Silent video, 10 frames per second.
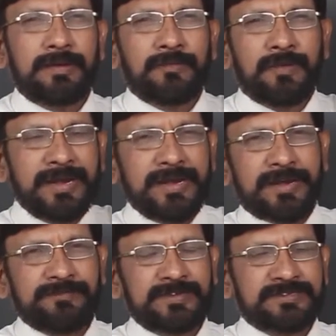one
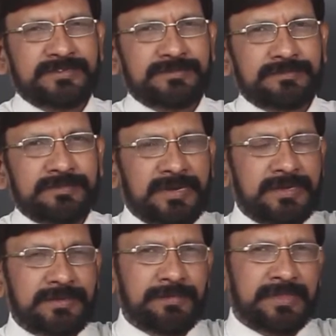interface, that
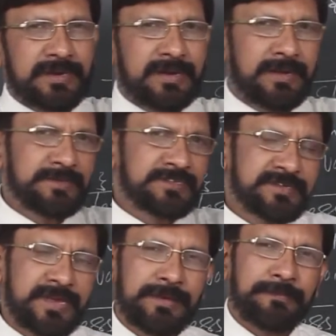is method name is
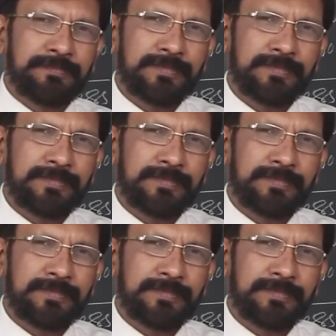same,